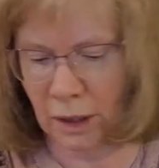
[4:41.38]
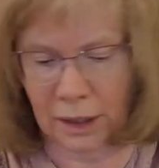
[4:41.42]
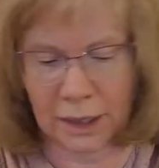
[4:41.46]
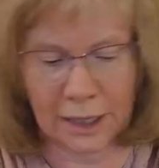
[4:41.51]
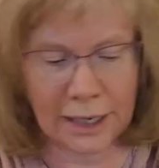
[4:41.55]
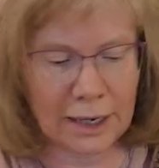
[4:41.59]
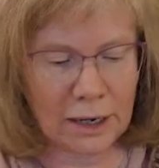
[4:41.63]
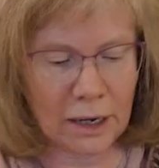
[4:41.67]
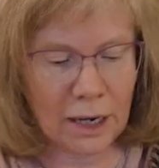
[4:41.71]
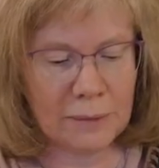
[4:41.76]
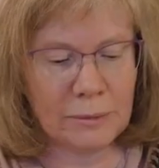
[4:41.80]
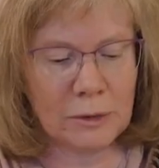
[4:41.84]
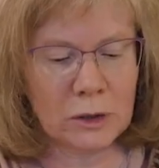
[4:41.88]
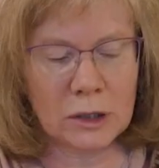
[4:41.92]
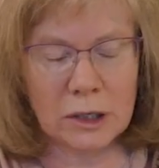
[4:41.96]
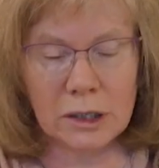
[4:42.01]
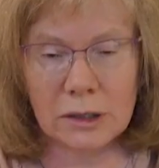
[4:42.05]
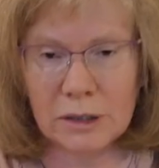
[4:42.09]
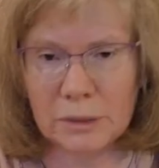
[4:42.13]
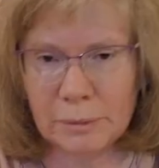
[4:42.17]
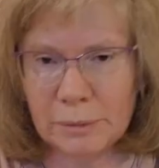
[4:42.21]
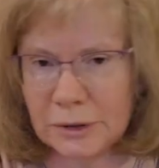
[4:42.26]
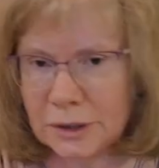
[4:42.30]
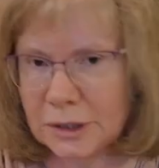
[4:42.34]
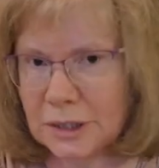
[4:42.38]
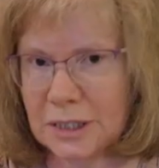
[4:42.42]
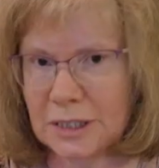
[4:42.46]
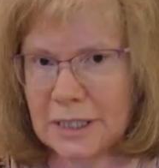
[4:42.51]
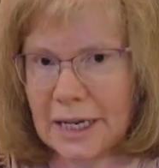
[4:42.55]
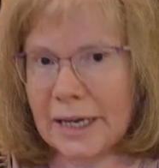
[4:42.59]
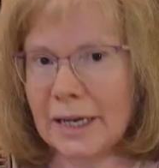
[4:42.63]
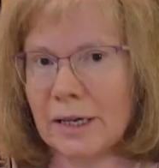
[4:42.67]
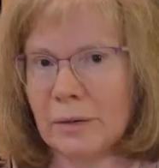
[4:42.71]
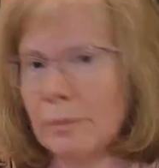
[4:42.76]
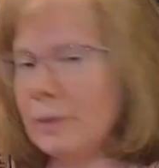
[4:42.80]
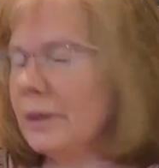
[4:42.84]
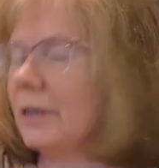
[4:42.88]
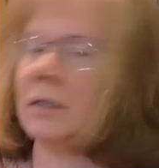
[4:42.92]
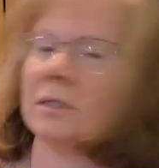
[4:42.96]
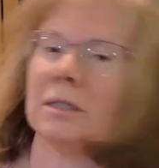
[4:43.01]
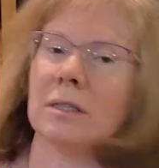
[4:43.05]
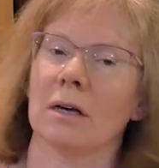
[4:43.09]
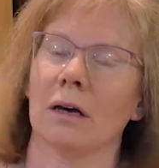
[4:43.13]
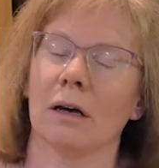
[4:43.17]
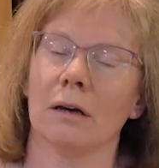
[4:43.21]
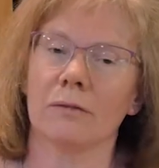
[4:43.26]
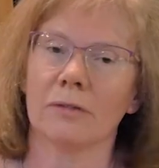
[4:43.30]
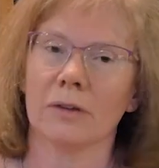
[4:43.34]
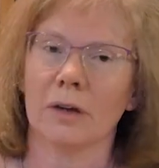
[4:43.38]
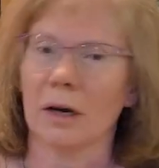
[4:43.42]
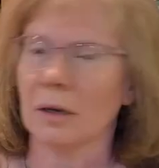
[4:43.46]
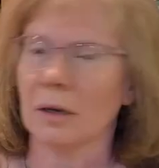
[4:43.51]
Now, I'm not going to put a second piece of